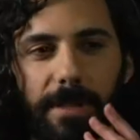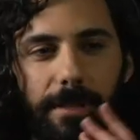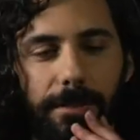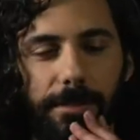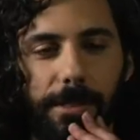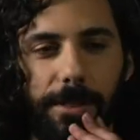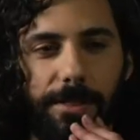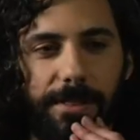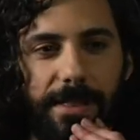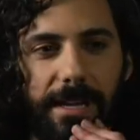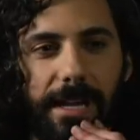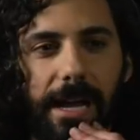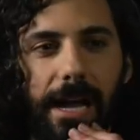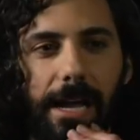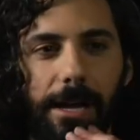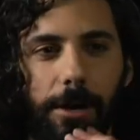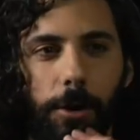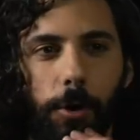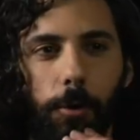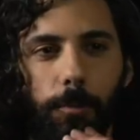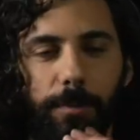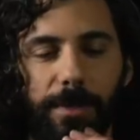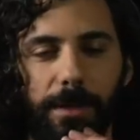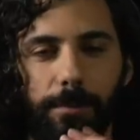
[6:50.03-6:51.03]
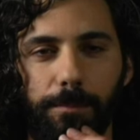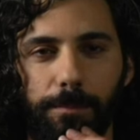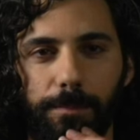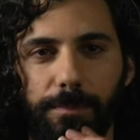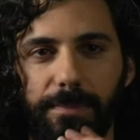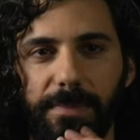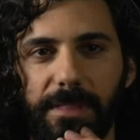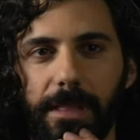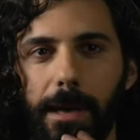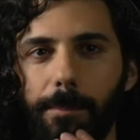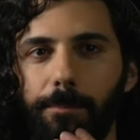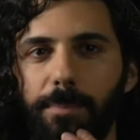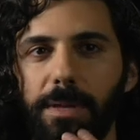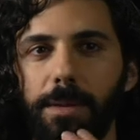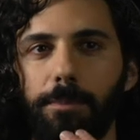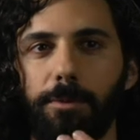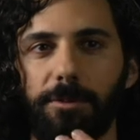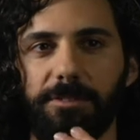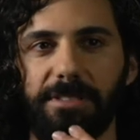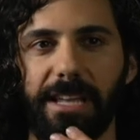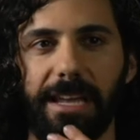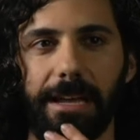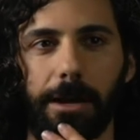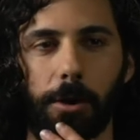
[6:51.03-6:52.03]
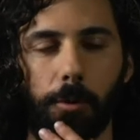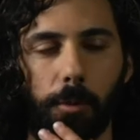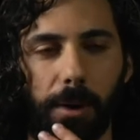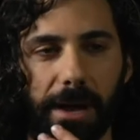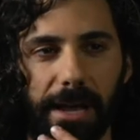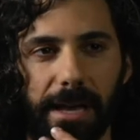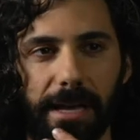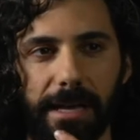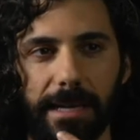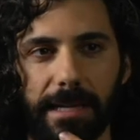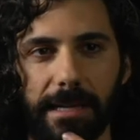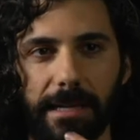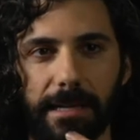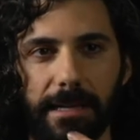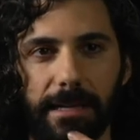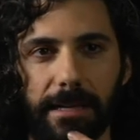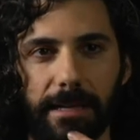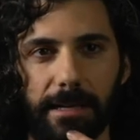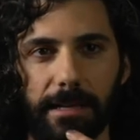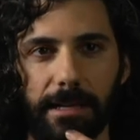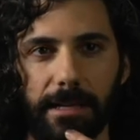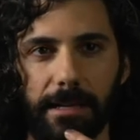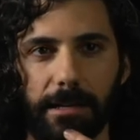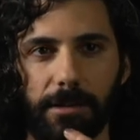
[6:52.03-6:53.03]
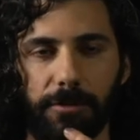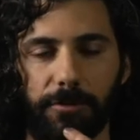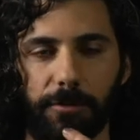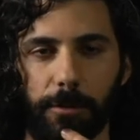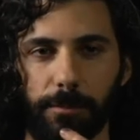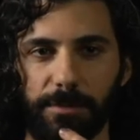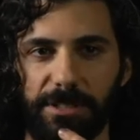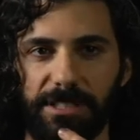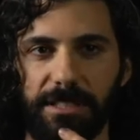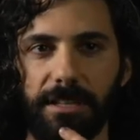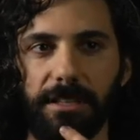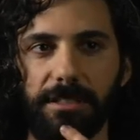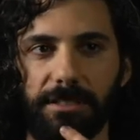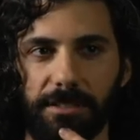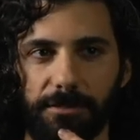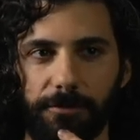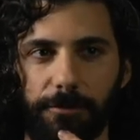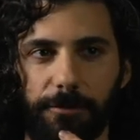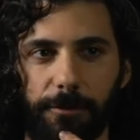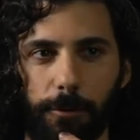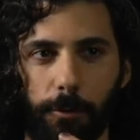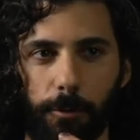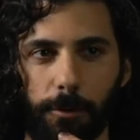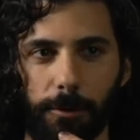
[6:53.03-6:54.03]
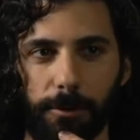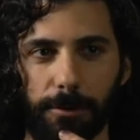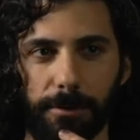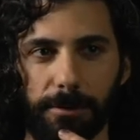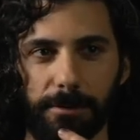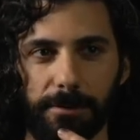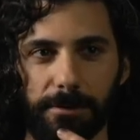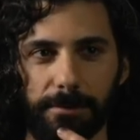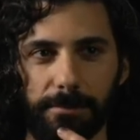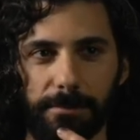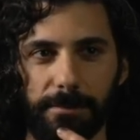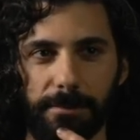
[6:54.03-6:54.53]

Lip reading: The thing I hope that people take away from season four,